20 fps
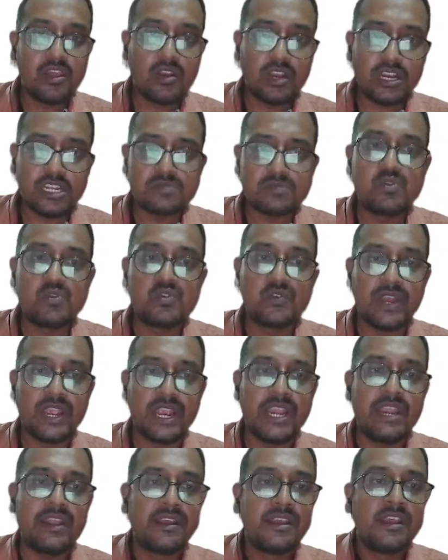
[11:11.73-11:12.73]
Now let us move
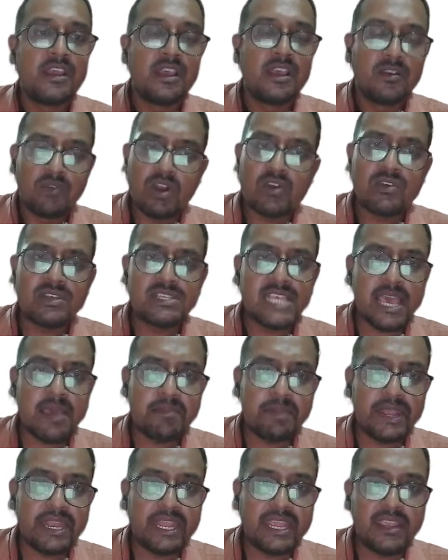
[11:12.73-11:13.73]
ahead. What was
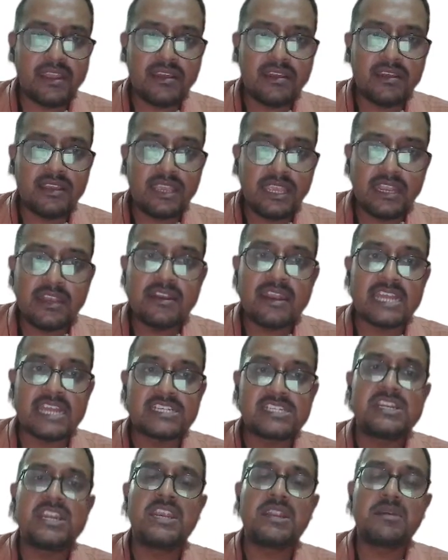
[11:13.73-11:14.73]
happening in
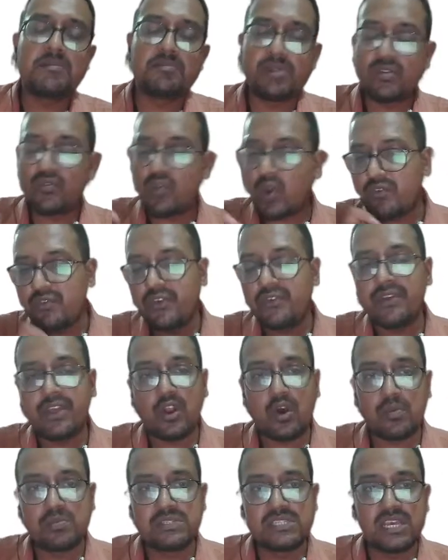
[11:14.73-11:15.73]
rational number? What we
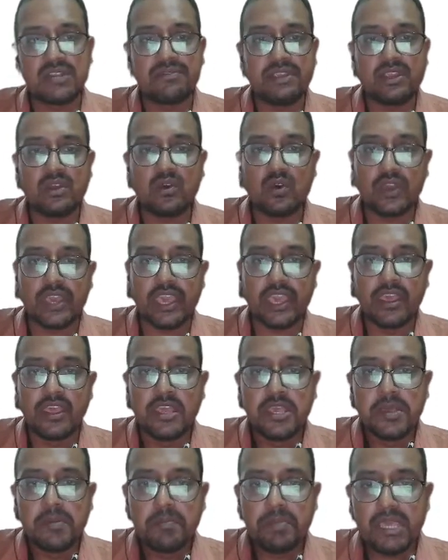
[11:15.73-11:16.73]
were observing,
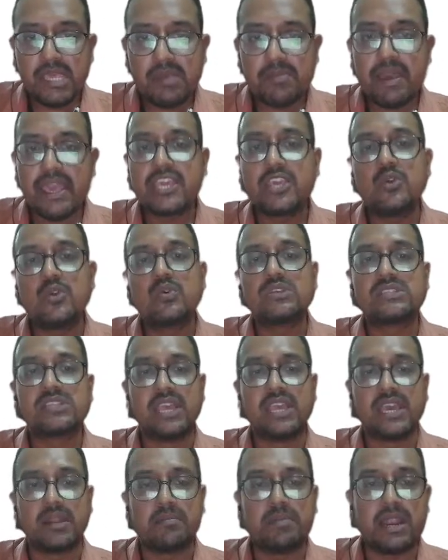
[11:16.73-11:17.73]
okay, P by Q
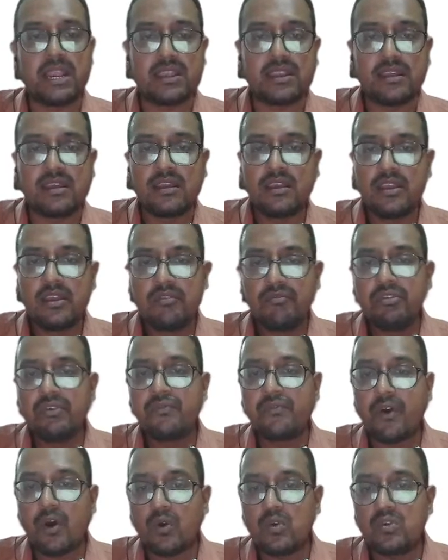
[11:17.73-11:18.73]
is there, but
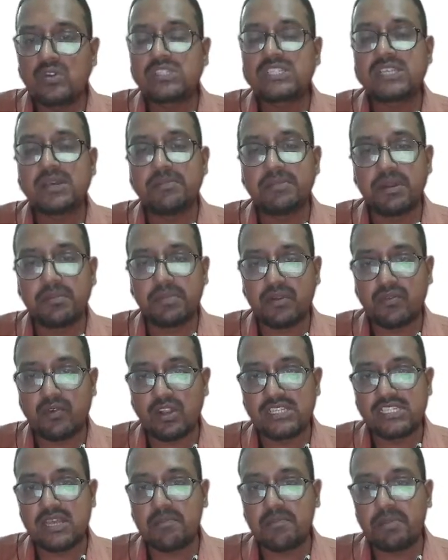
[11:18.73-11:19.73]
we found some number,
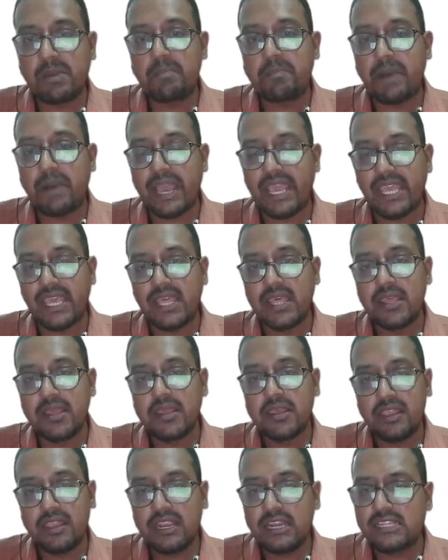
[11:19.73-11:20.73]
for example, pi.
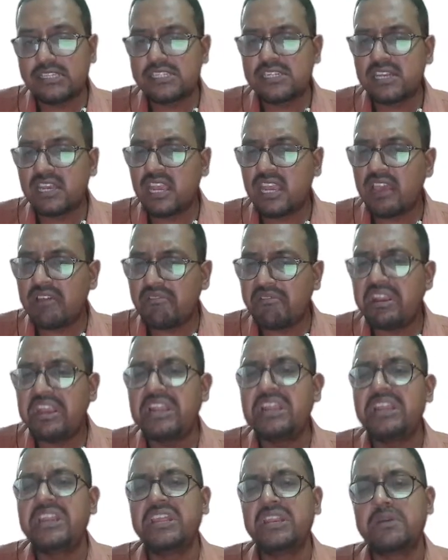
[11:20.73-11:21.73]
It is never
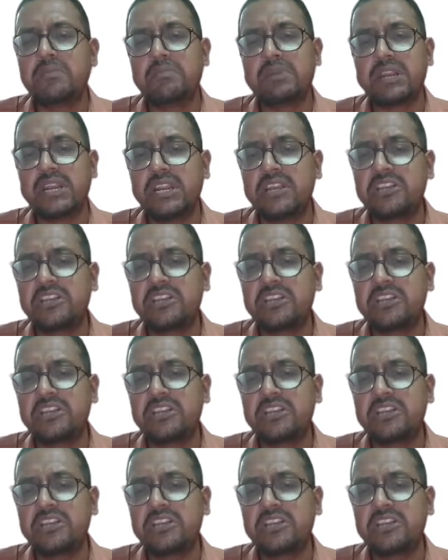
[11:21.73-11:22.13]
ending number.